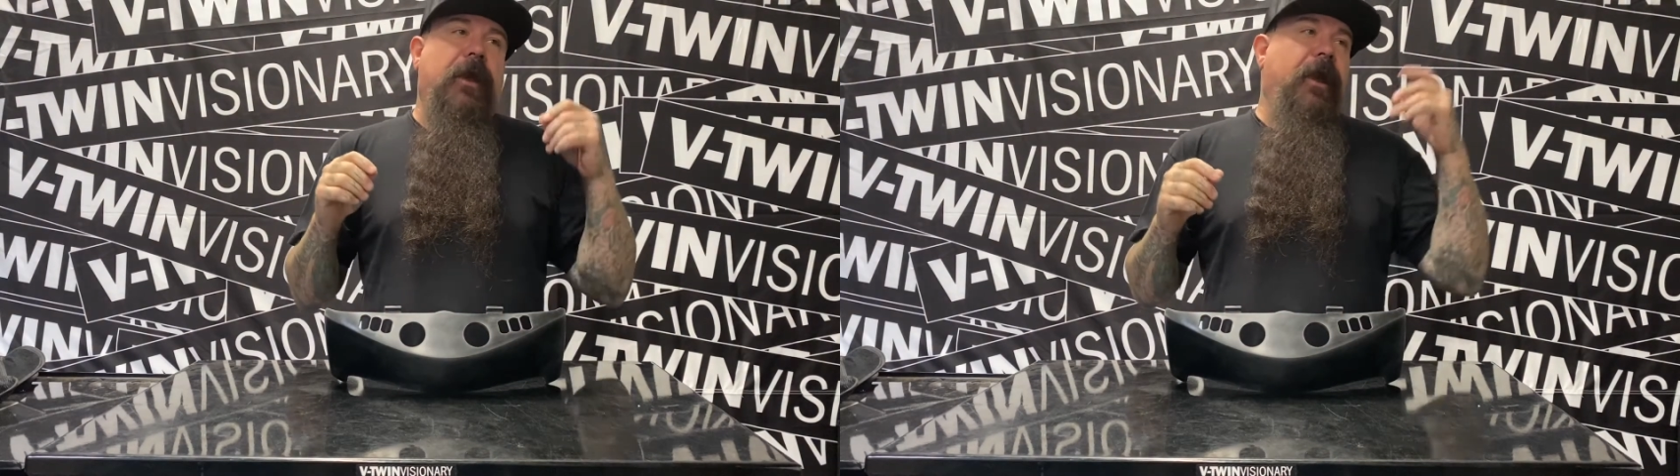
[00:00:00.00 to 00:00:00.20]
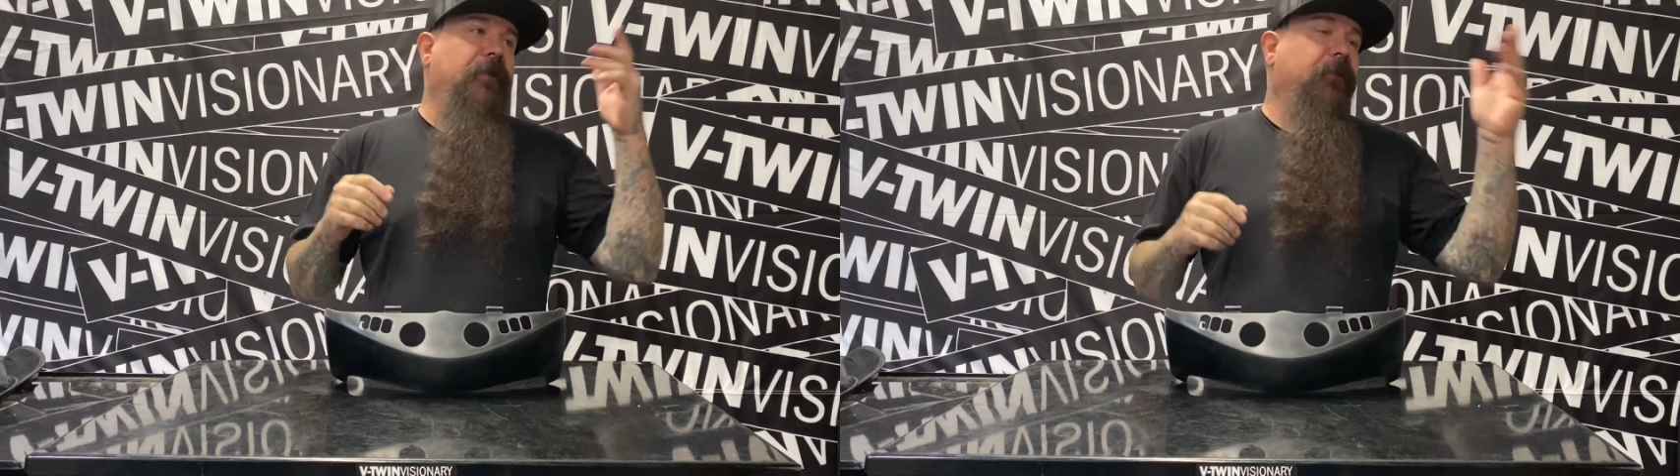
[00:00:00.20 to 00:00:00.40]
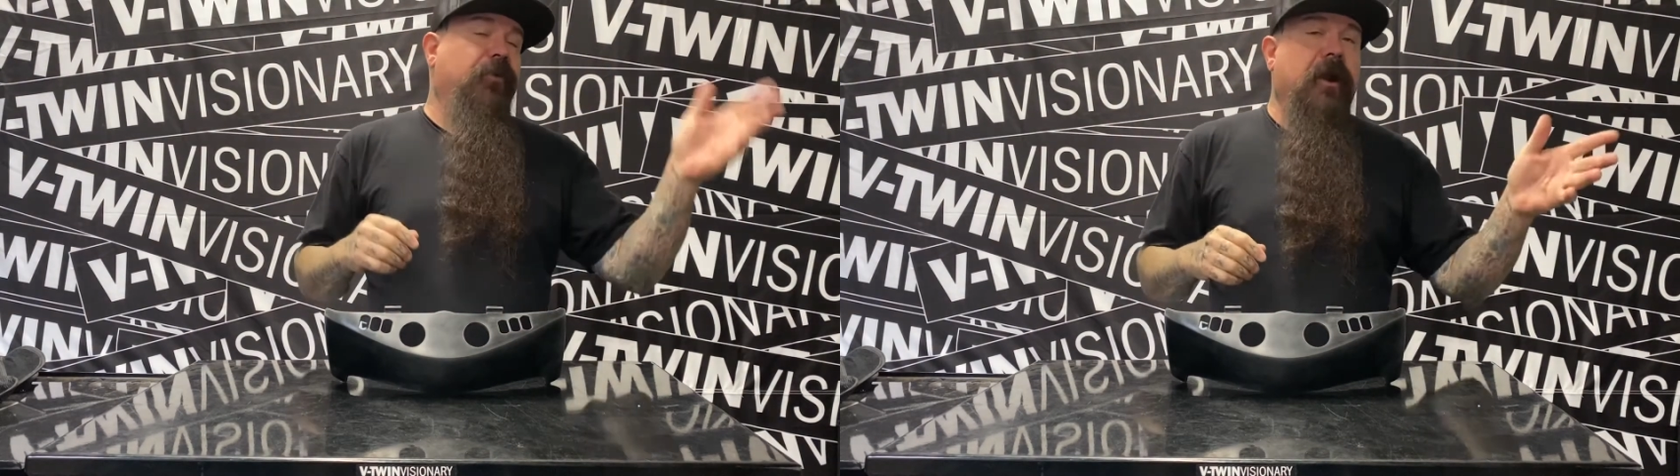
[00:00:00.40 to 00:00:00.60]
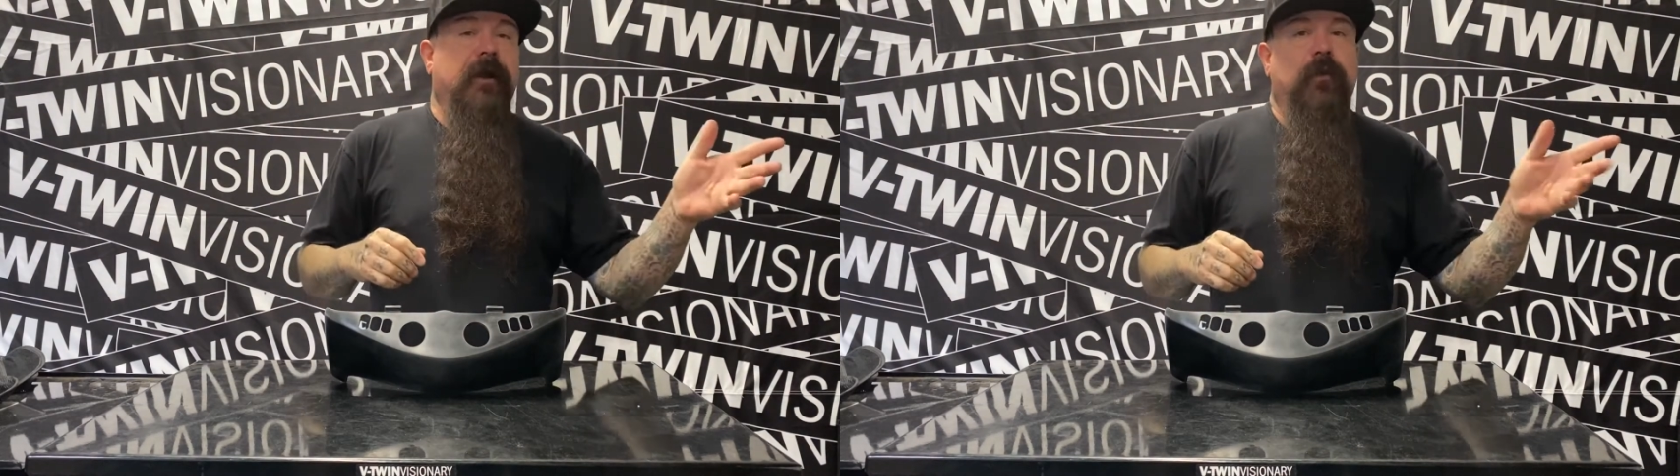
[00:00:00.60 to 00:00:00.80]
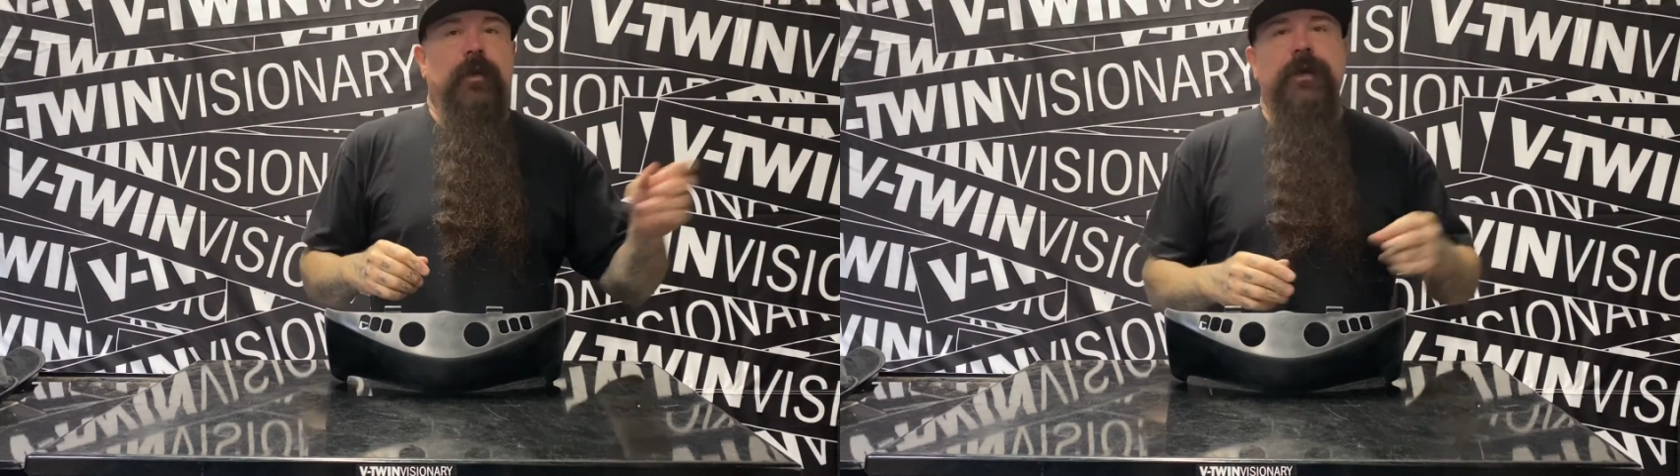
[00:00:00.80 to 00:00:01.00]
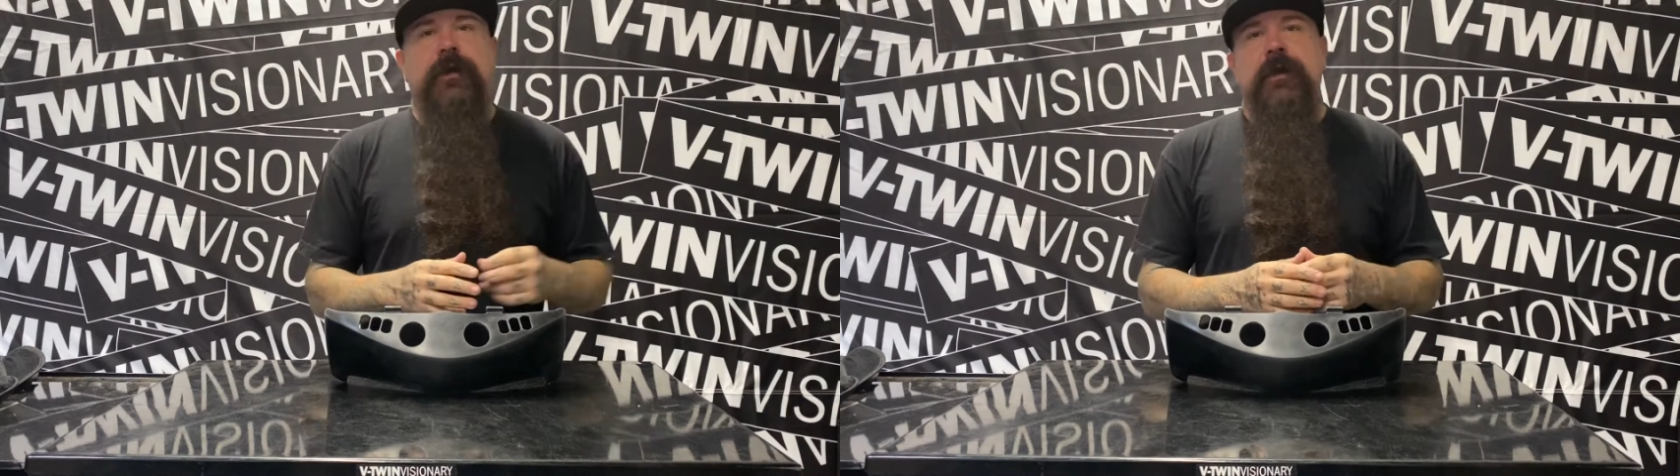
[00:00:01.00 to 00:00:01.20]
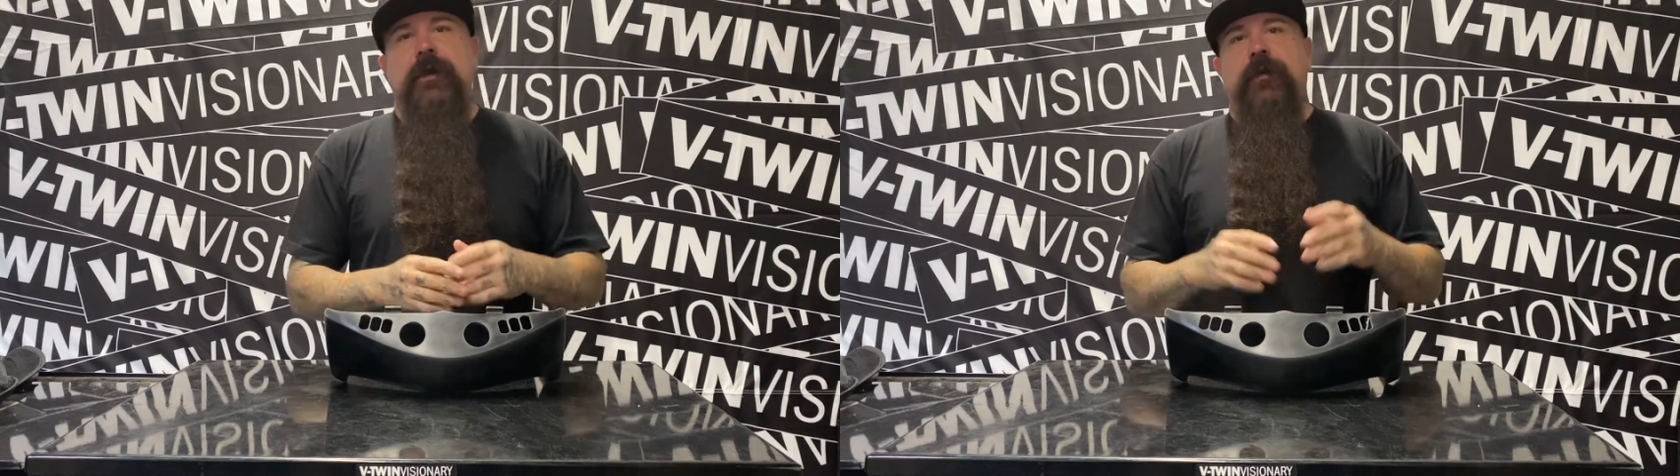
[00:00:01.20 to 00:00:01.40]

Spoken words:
and the prior week,